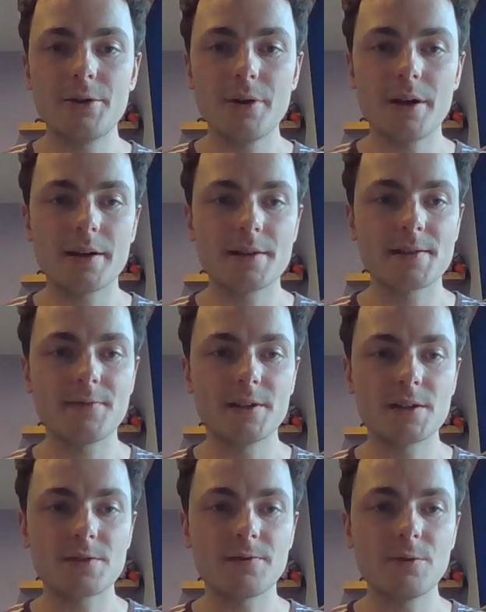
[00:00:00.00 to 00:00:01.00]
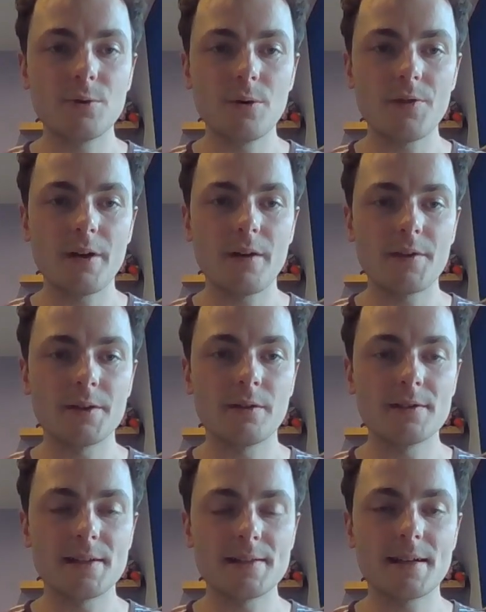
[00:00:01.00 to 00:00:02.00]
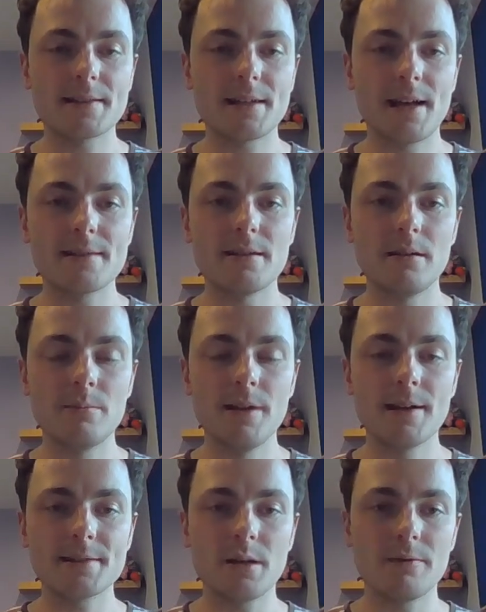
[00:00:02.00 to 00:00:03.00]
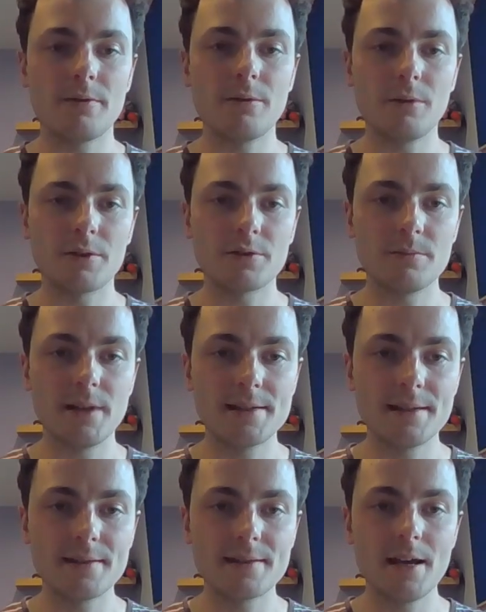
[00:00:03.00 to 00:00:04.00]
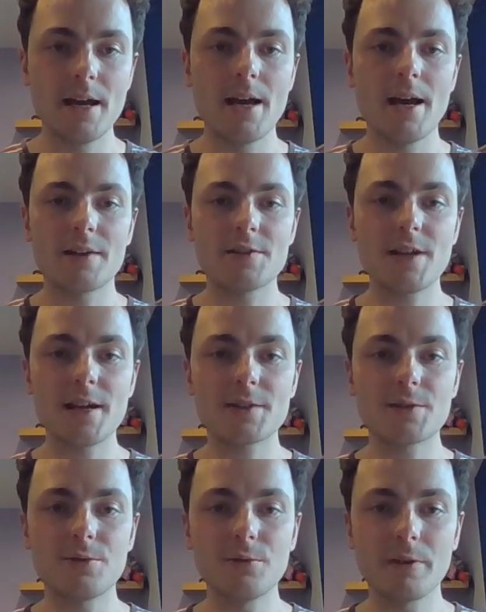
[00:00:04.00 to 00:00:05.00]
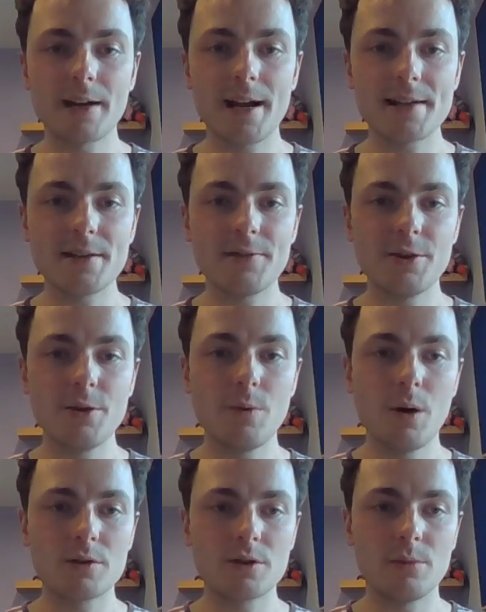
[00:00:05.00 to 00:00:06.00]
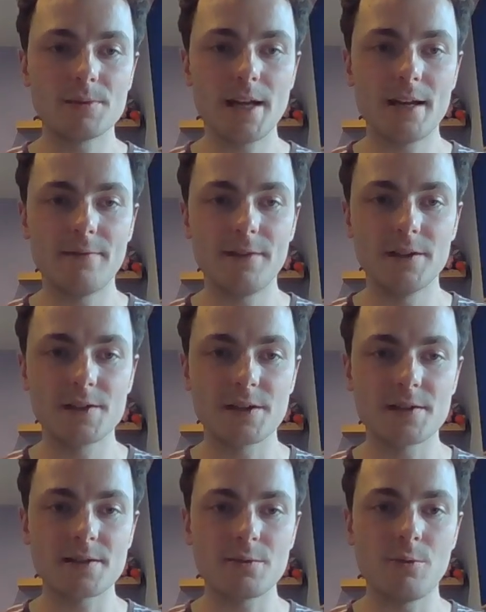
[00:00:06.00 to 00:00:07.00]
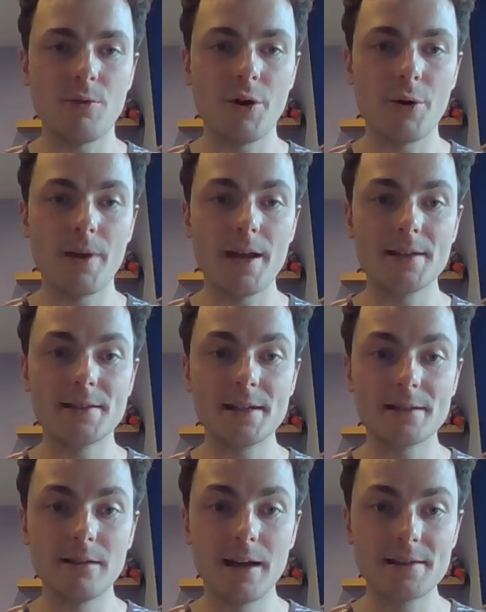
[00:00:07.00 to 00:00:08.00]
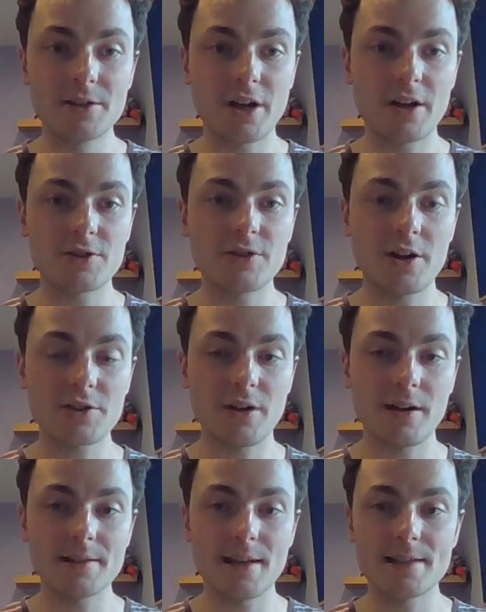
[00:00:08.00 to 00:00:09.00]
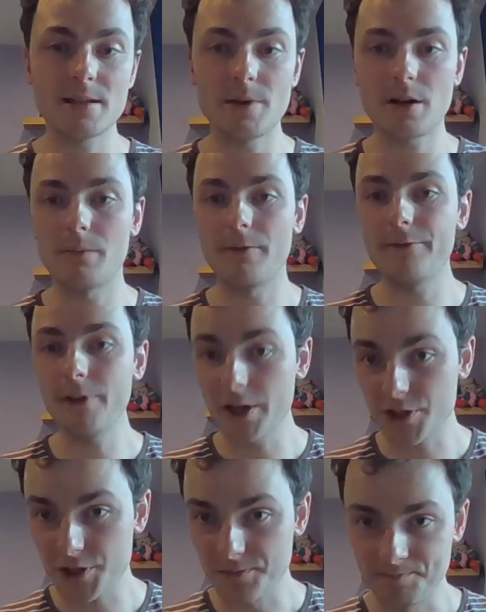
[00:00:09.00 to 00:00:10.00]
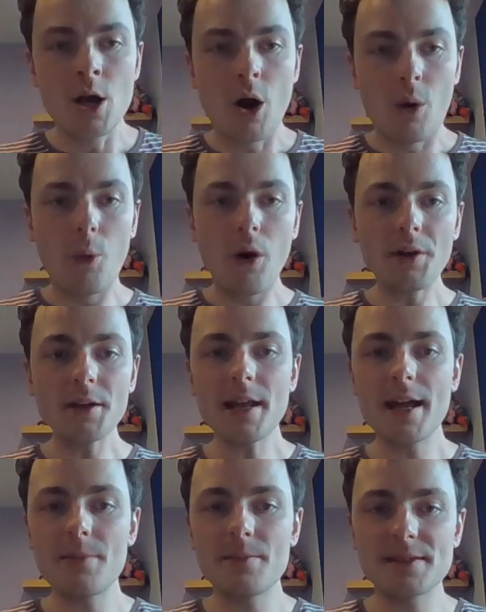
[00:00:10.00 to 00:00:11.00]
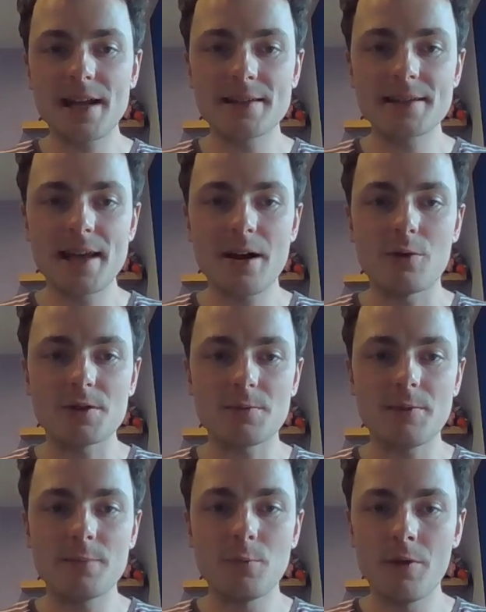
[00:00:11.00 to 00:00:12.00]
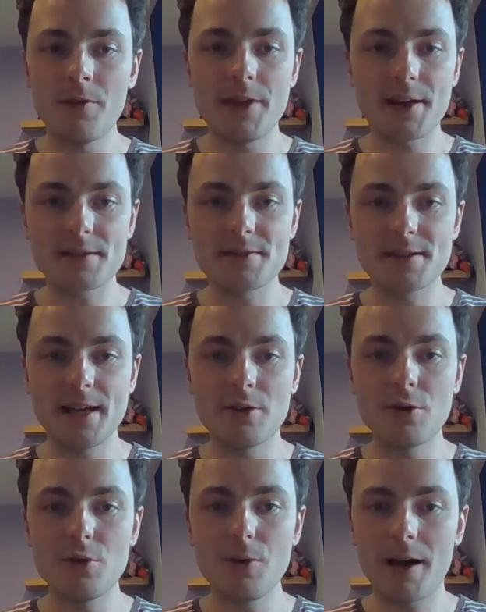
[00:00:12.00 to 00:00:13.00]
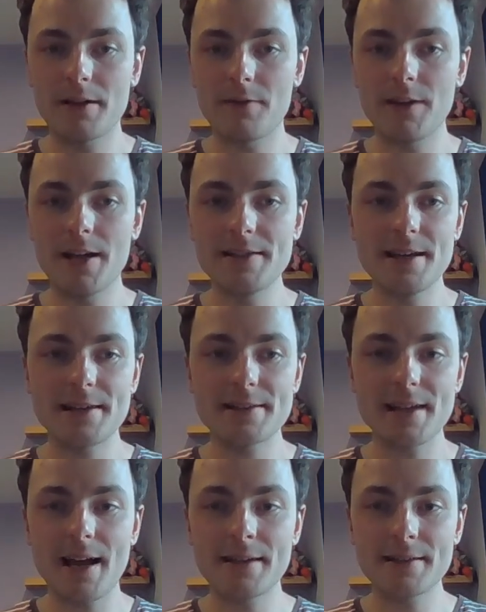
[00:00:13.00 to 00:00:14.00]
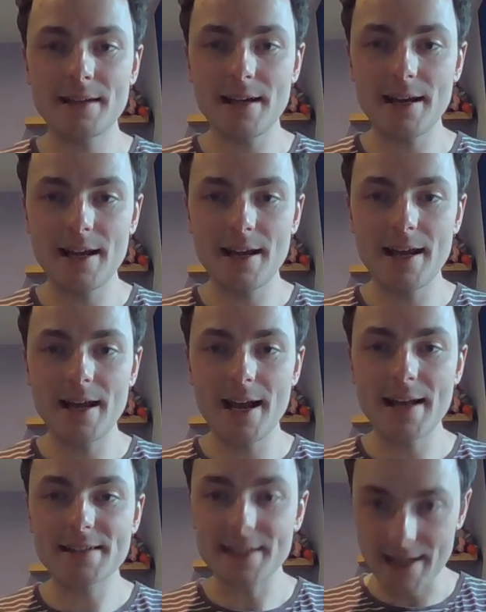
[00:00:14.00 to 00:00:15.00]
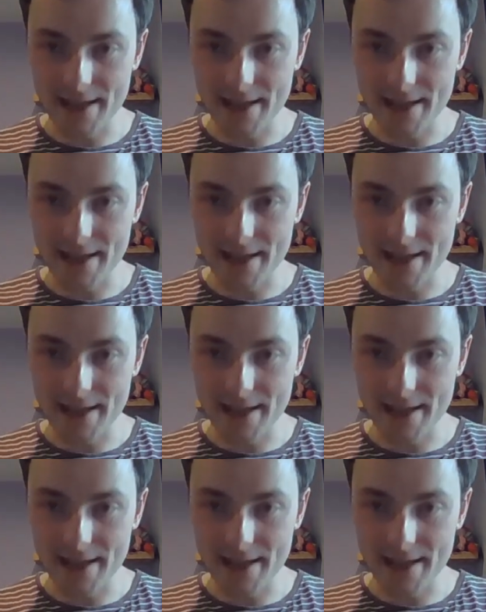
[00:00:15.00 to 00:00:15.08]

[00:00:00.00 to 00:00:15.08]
has finished 4th at the 1968 Olympics over 400 metres, and Sheikh Touré has a few world top 10 finishes, although he did later change nationality to become French. One name stands out when one thinks of Senegal and athletics, and it is